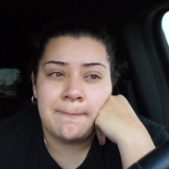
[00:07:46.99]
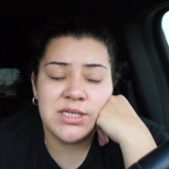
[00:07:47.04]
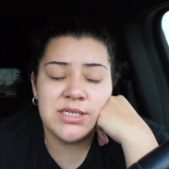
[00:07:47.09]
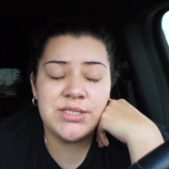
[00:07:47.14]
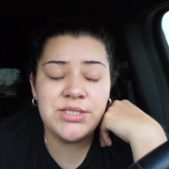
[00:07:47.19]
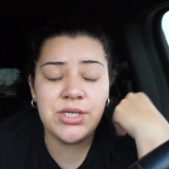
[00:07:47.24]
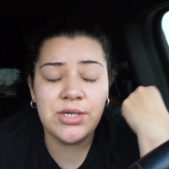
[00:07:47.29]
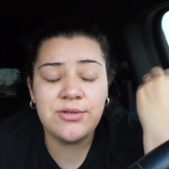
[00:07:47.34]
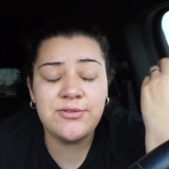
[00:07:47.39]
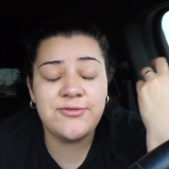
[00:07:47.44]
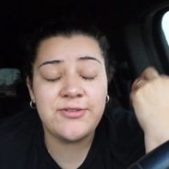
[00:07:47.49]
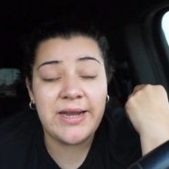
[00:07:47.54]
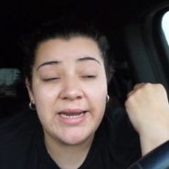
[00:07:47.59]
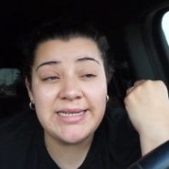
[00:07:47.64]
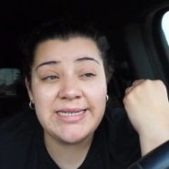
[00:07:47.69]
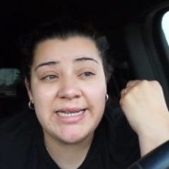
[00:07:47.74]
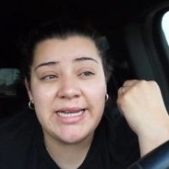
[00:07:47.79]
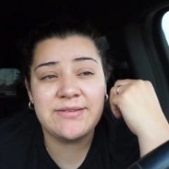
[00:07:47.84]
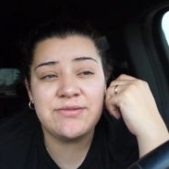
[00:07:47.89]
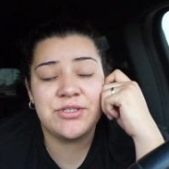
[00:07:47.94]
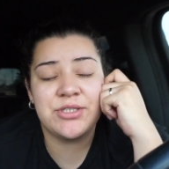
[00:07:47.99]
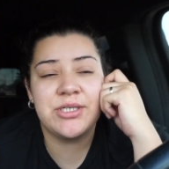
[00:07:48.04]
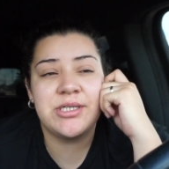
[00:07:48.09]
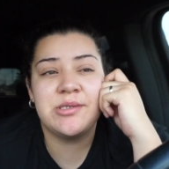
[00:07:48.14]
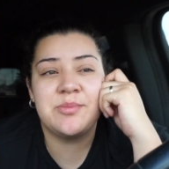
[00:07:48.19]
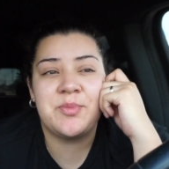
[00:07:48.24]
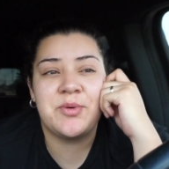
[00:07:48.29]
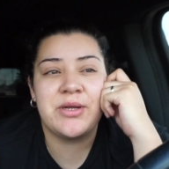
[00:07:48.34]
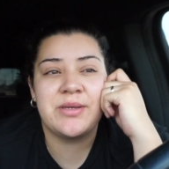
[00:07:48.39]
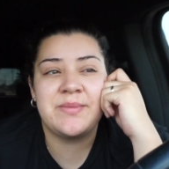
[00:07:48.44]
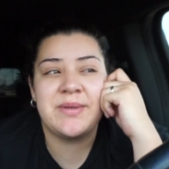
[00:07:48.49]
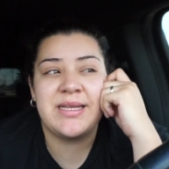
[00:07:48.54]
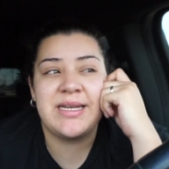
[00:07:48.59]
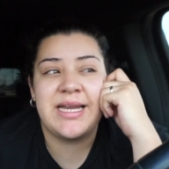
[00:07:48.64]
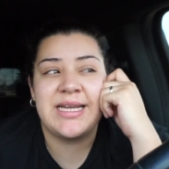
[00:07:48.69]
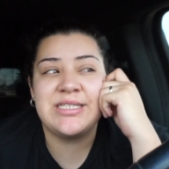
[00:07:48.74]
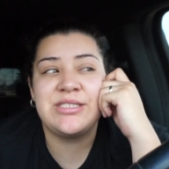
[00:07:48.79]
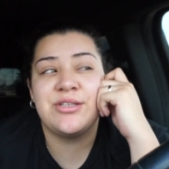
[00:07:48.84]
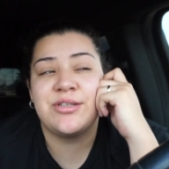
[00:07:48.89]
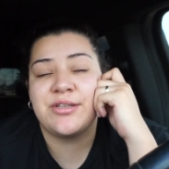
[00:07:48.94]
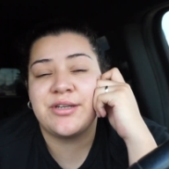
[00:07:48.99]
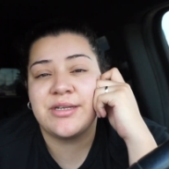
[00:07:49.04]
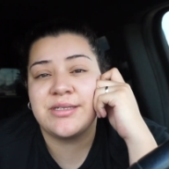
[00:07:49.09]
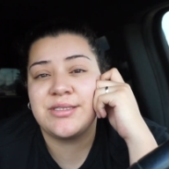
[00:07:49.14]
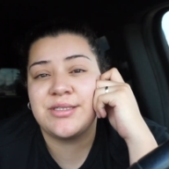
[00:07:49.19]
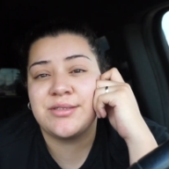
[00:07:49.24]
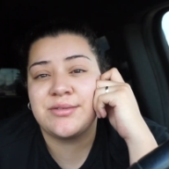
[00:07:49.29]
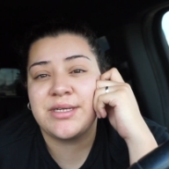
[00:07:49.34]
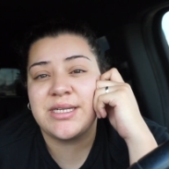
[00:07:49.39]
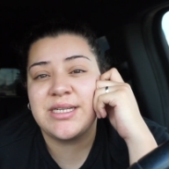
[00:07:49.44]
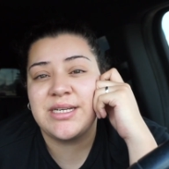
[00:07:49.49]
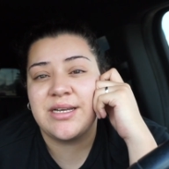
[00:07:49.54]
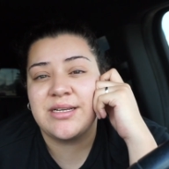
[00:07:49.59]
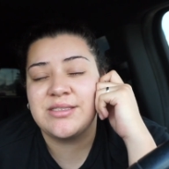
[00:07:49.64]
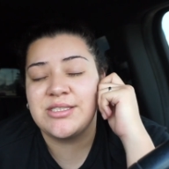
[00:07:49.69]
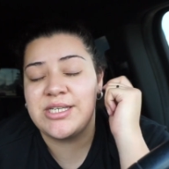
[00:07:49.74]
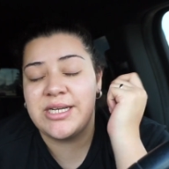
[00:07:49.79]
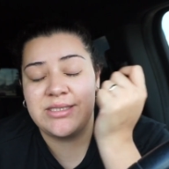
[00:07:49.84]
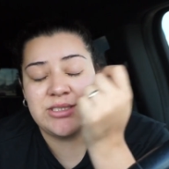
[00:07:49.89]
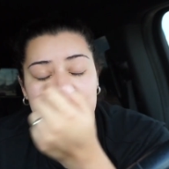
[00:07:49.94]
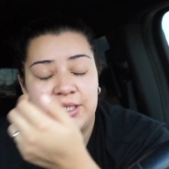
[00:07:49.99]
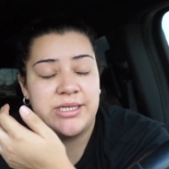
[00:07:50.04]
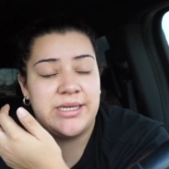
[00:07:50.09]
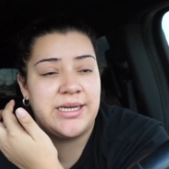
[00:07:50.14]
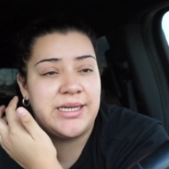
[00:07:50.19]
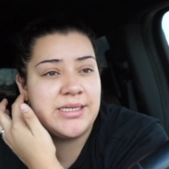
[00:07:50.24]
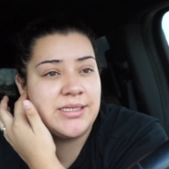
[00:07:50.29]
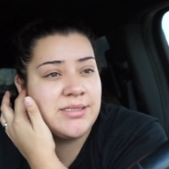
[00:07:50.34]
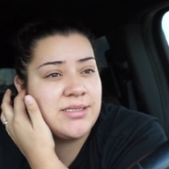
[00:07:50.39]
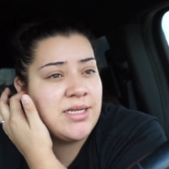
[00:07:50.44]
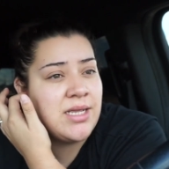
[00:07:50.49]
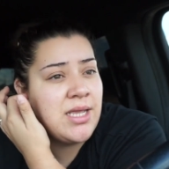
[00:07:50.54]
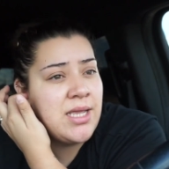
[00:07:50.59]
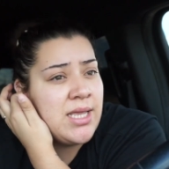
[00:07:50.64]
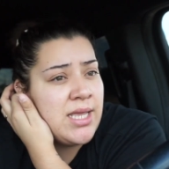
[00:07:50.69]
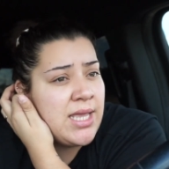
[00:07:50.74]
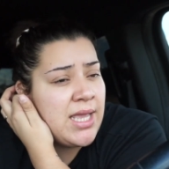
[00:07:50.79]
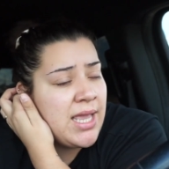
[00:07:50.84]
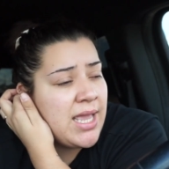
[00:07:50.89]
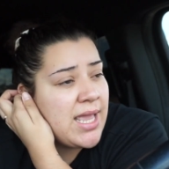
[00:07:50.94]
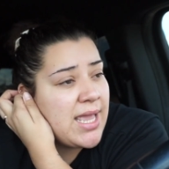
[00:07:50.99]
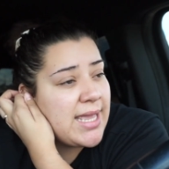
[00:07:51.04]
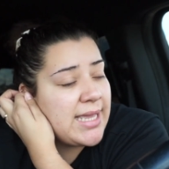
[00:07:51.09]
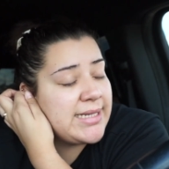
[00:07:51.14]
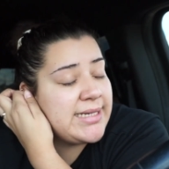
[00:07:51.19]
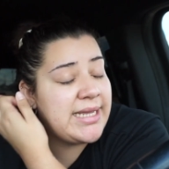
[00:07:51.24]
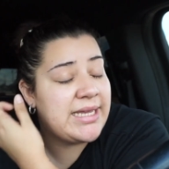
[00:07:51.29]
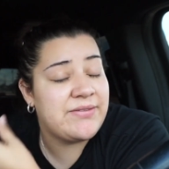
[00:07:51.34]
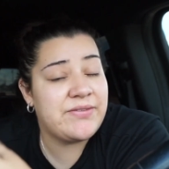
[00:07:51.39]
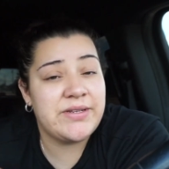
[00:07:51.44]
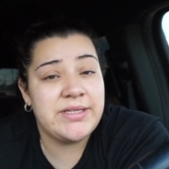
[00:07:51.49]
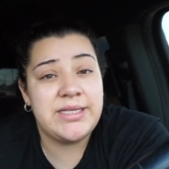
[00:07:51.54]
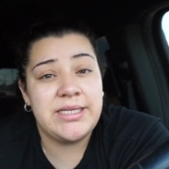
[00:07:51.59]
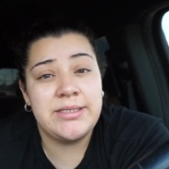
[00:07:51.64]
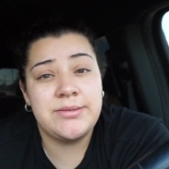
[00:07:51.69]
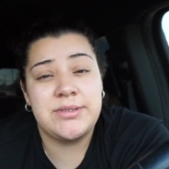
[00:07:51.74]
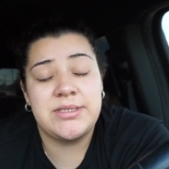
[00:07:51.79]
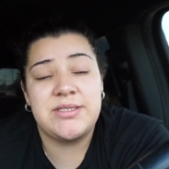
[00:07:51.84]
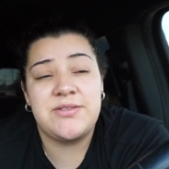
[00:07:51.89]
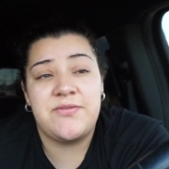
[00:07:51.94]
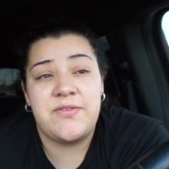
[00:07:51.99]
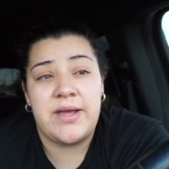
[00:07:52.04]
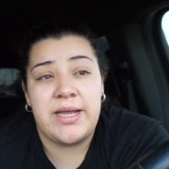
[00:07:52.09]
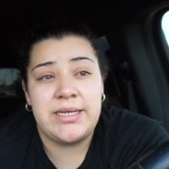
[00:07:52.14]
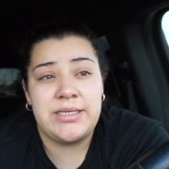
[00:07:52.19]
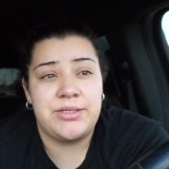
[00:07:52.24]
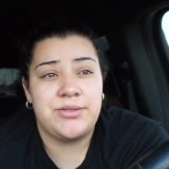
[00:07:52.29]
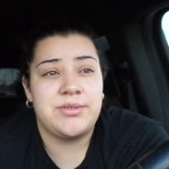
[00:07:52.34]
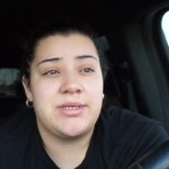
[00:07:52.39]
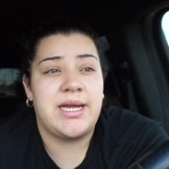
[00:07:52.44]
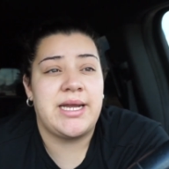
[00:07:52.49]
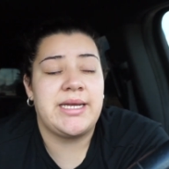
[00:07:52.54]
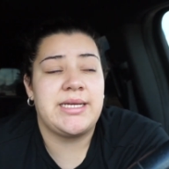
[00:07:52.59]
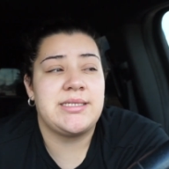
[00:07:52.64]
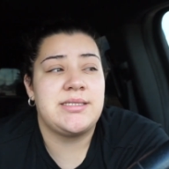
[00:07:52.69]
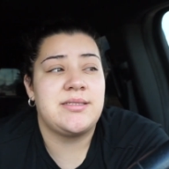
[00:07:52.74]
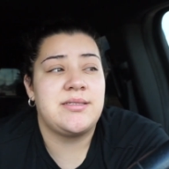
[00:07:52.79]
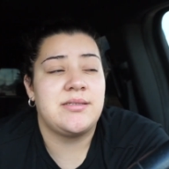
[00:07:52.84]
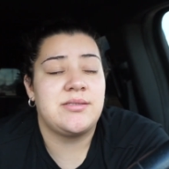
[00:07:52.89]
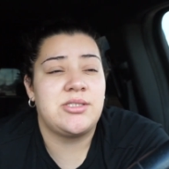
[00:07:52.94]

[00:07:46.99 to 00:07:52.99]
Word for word: So Friday after her appointment, I took her to eat lunch at Chili's, and everything was fine, you guys.